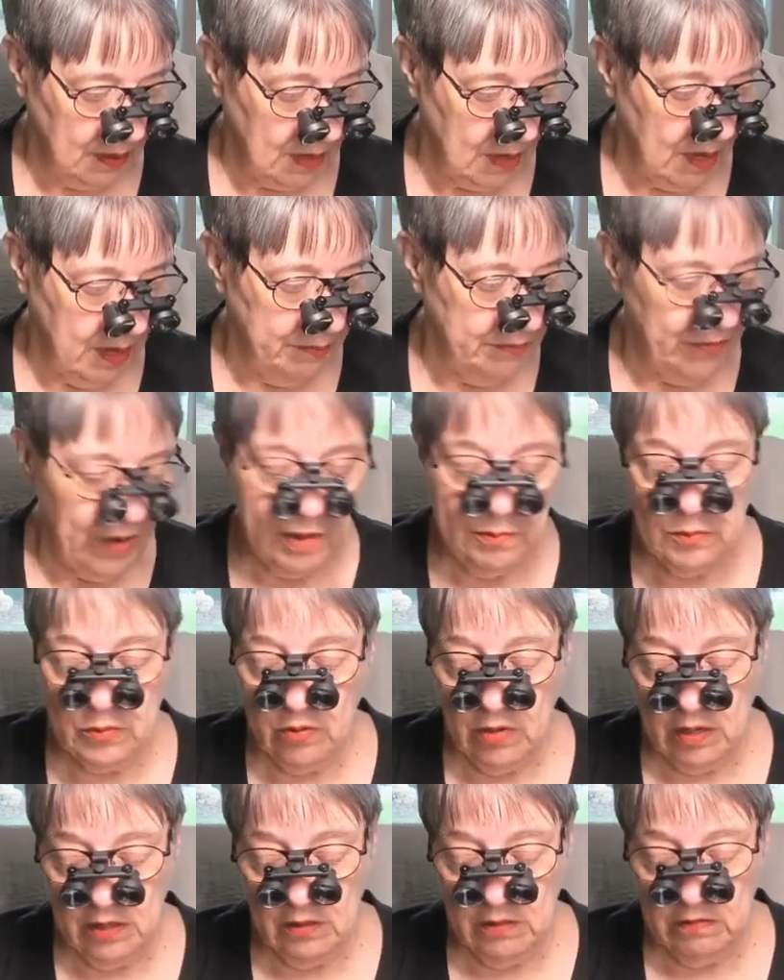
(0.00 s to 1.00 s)
I'm
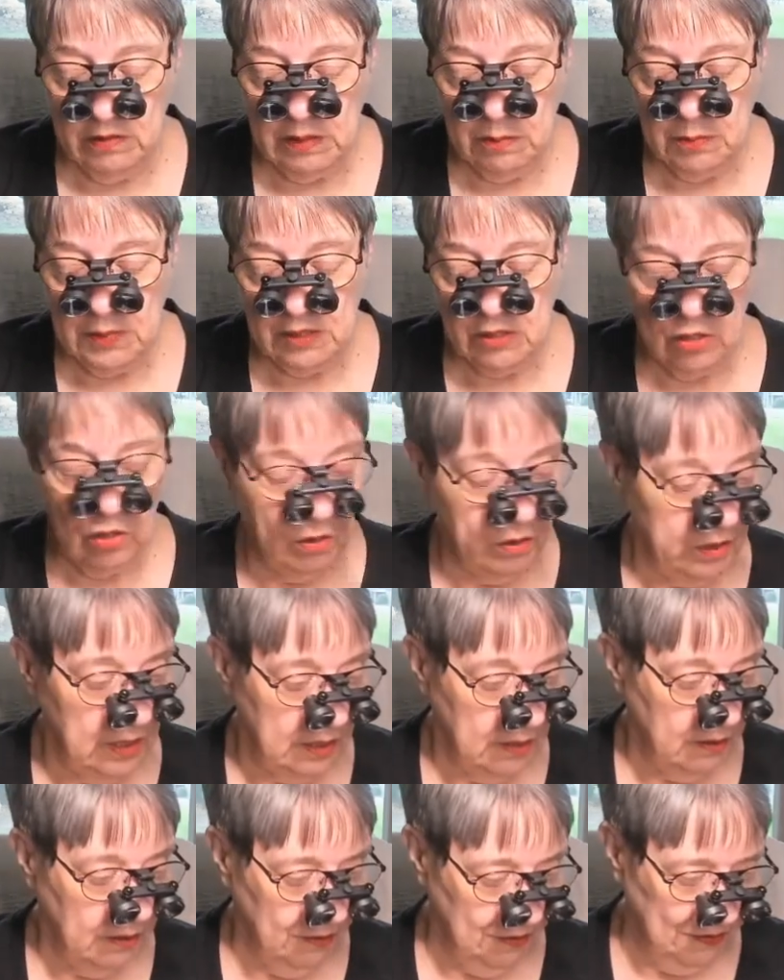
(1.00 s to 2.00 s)
trying to read my chart
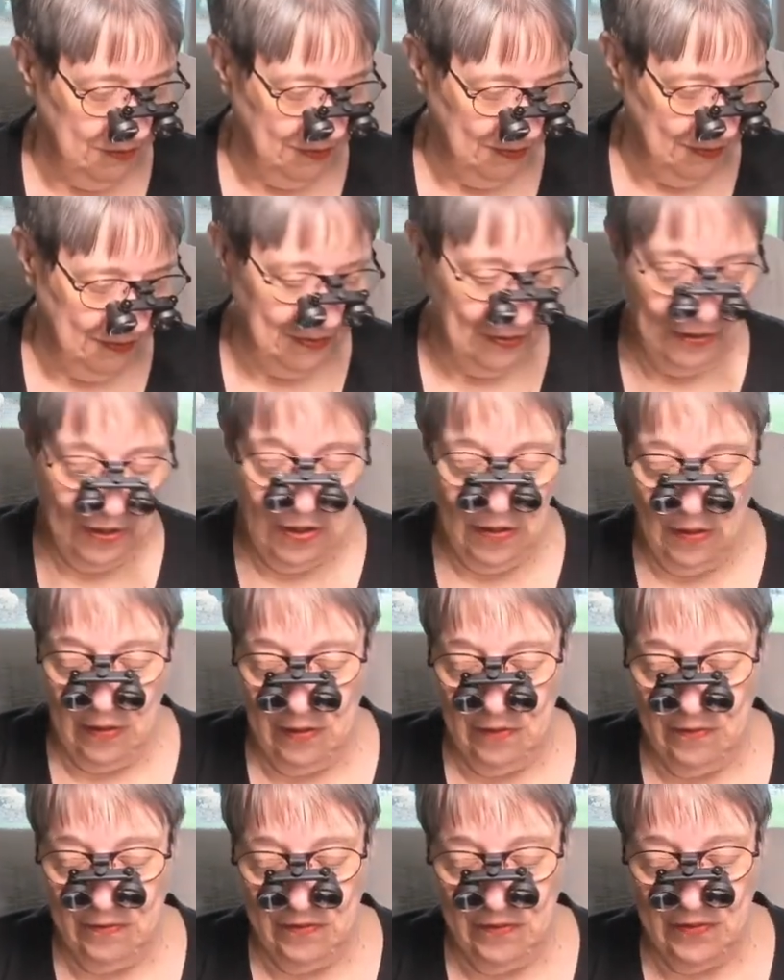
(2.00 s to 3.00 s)
here.
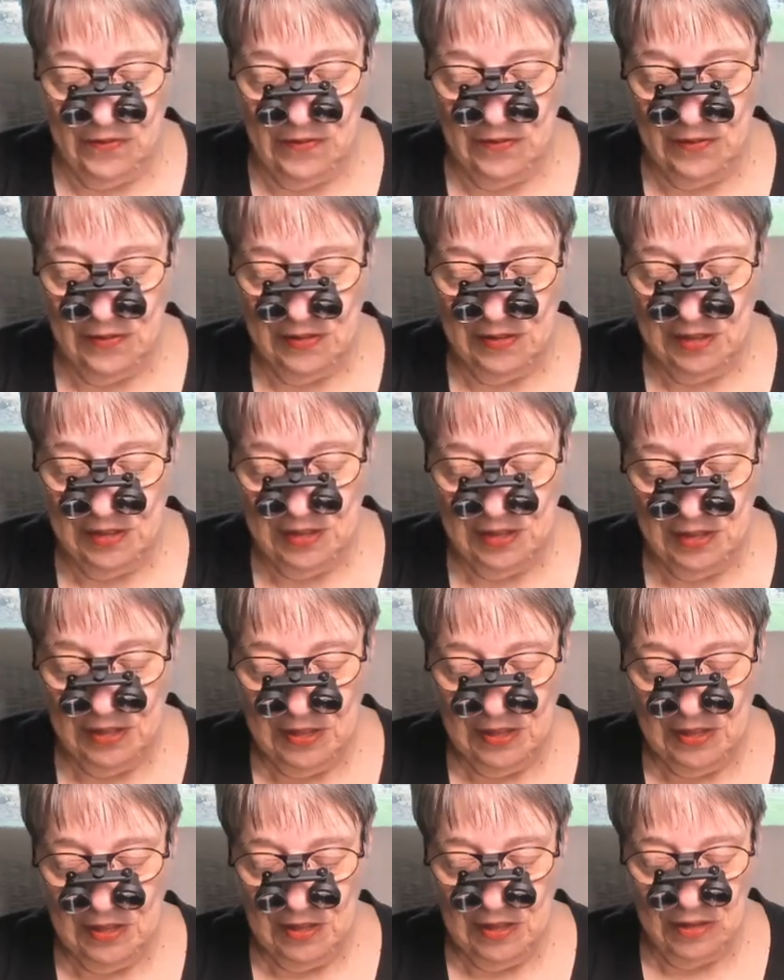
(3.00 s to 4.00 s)
Oh,
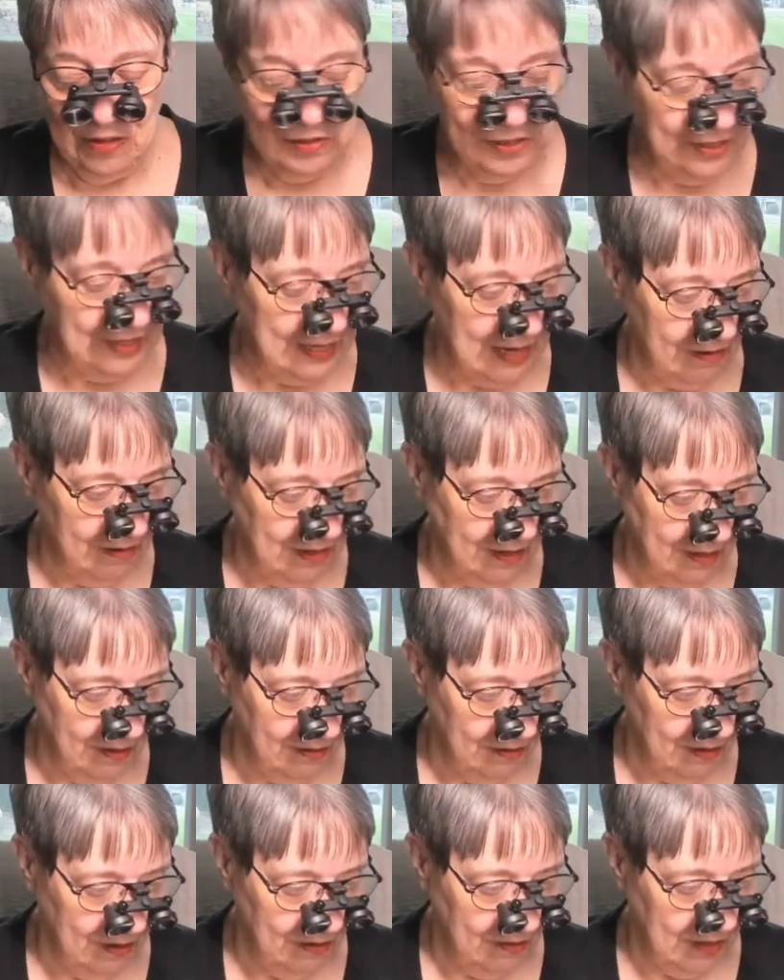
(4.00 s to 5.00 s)
it's down
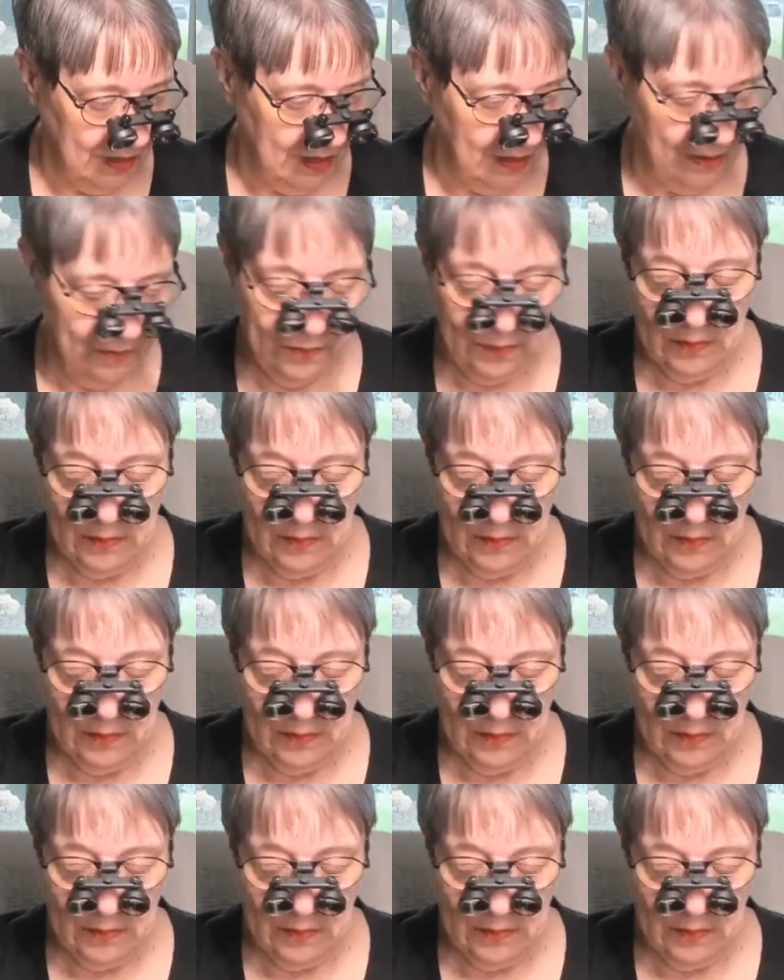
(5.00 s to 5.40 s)
here. Okay.